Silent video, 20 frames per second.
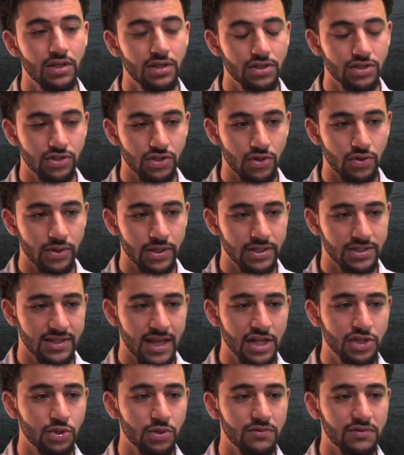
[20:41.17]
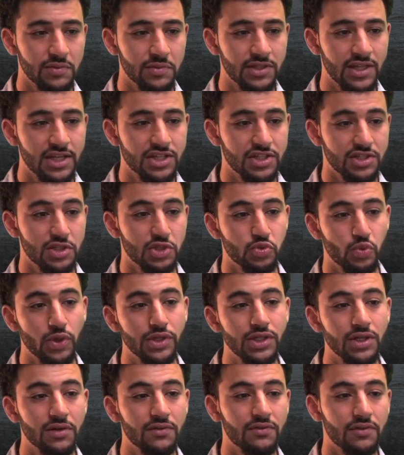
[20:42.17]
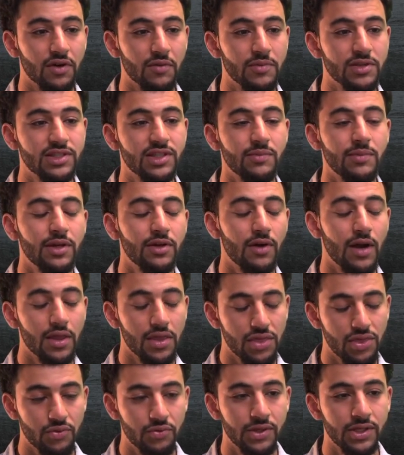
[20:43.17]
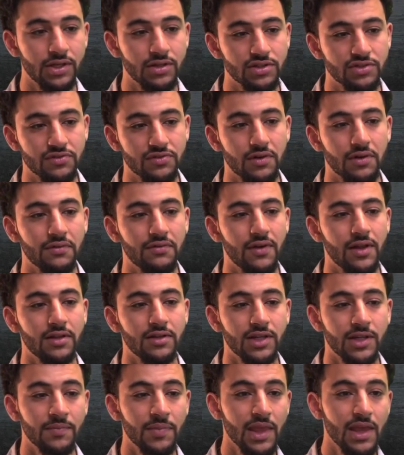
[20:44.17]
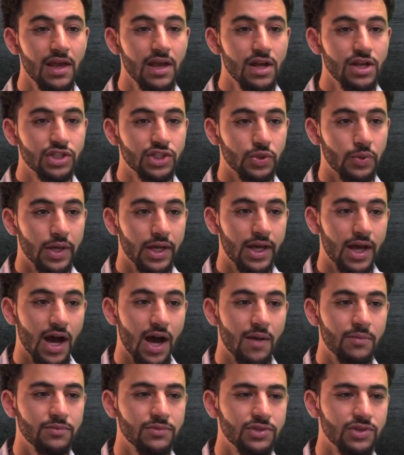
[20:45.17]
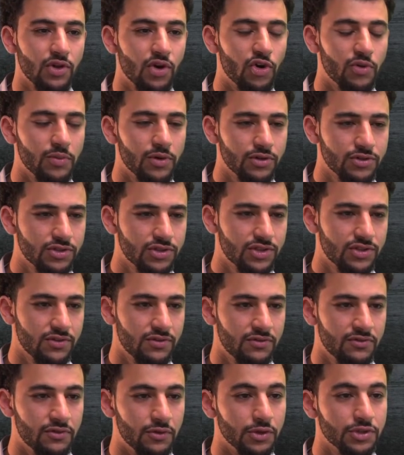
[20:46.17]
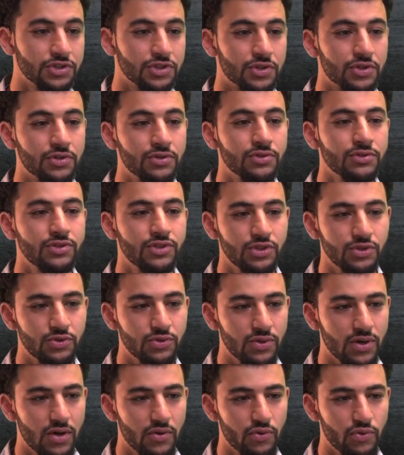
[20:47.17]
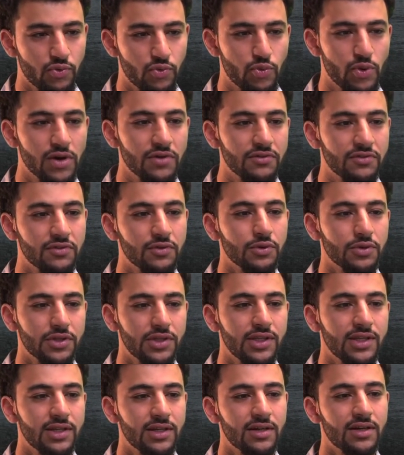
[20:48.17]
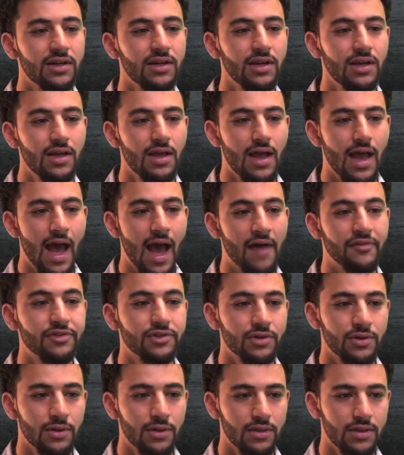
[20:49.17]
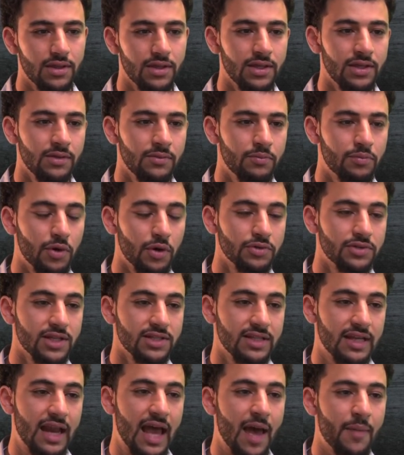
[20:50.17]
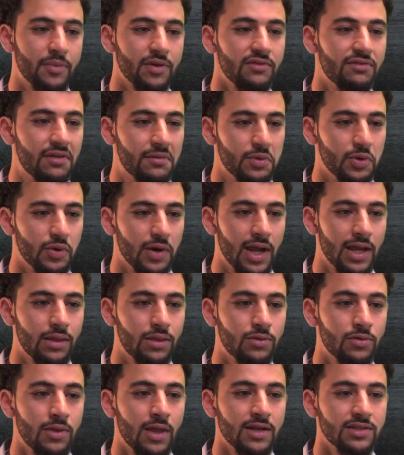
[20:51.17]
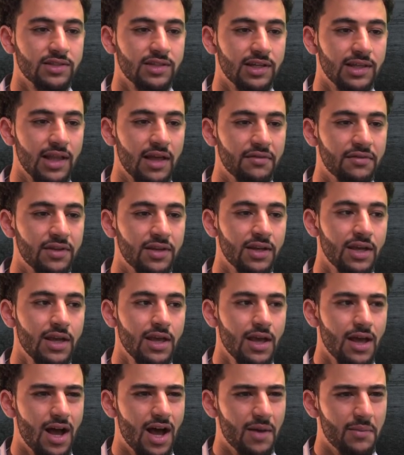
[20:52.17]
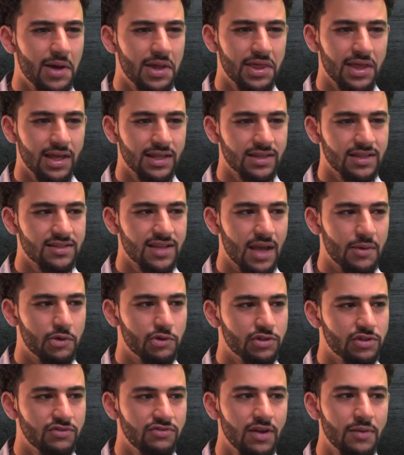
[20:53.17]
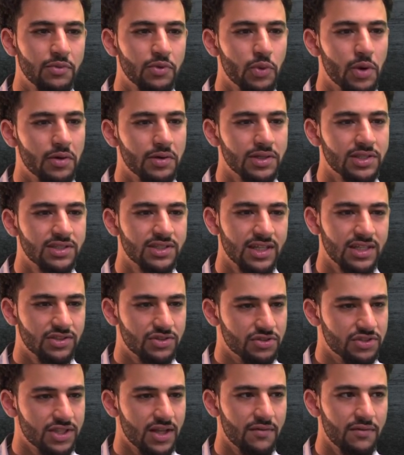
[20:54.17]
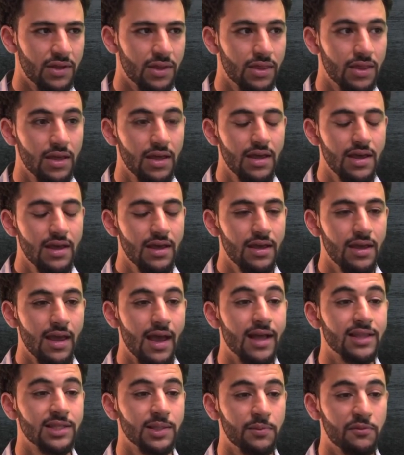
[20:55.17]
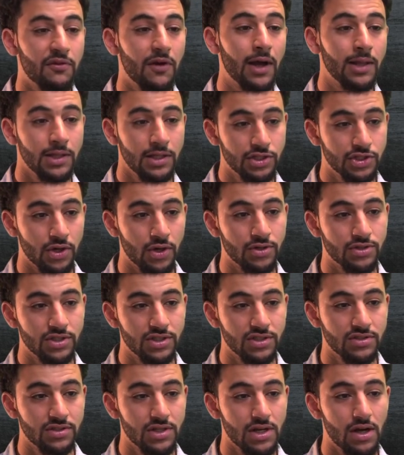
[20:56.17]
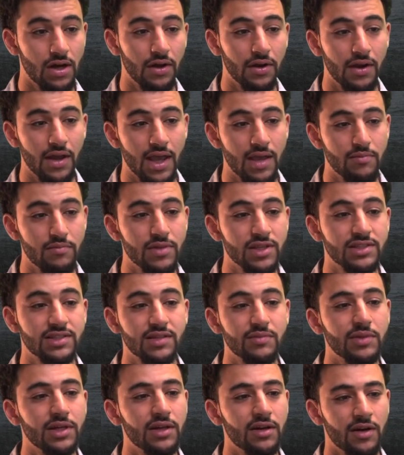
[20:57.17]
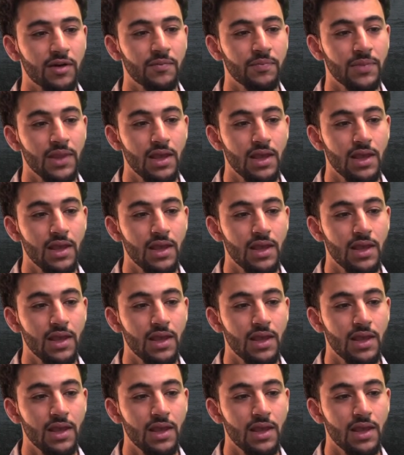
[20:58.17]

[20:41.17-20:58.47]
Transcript: So his statute of limitation is 1 year for a misdemeanor and 3 years for a felony. So it comes almost full circle to one full year after the protest had happened, February 8th, 2011. I think at the time it was February 6th or 7th. He ends up filing charges on a misdemeanor.